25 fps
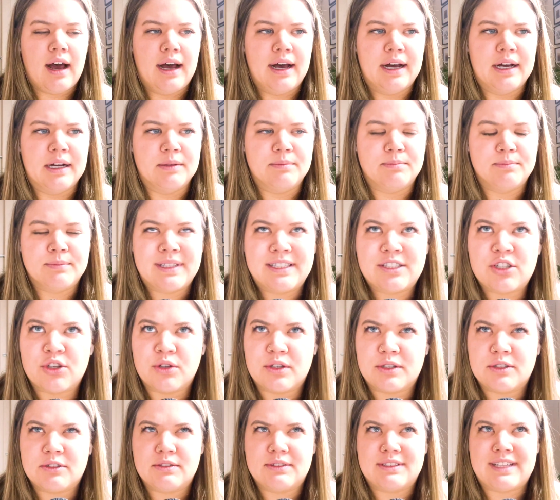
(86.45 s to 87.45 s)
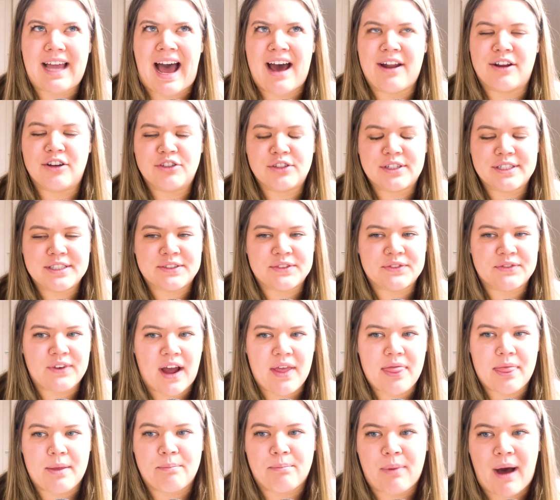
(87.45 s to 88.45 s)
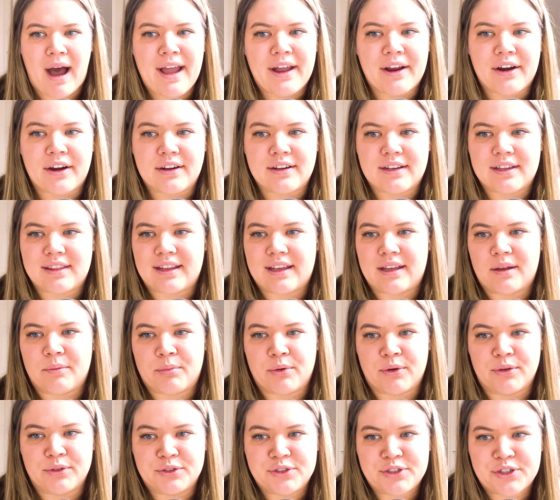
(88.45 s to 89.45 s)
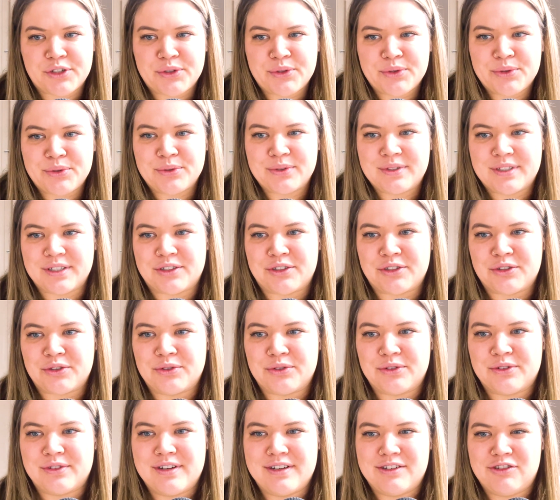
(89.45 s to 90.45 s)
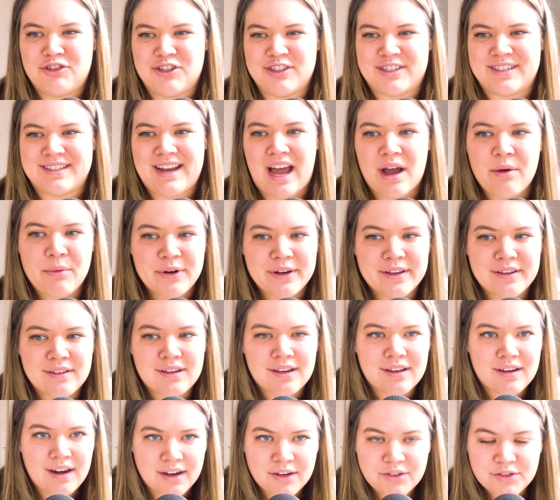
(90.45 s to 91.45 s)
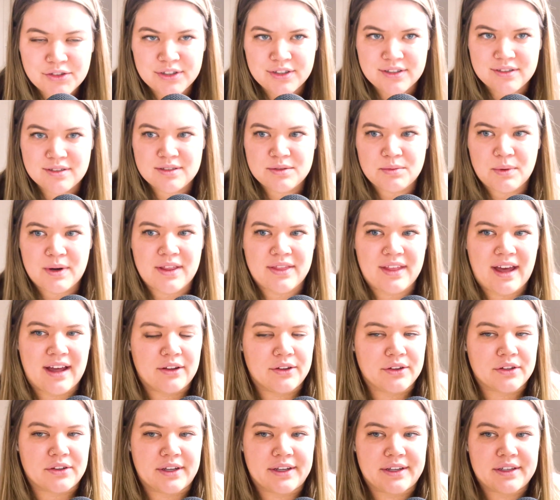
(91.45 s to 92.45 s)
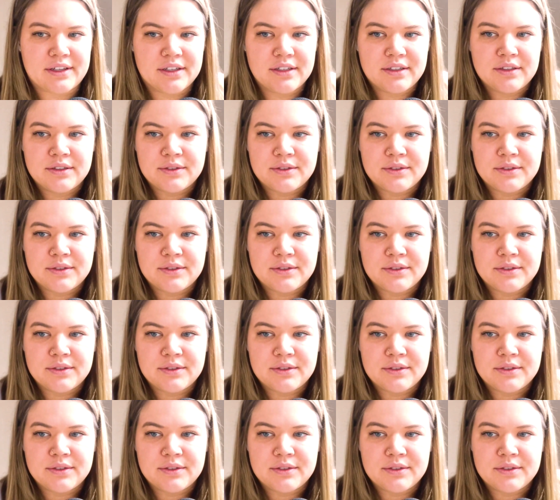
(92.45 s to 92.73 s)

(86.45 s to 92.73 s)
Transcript: So how did you guys find the buyer? Did they approach you? Did you just networking connections? What did that look like?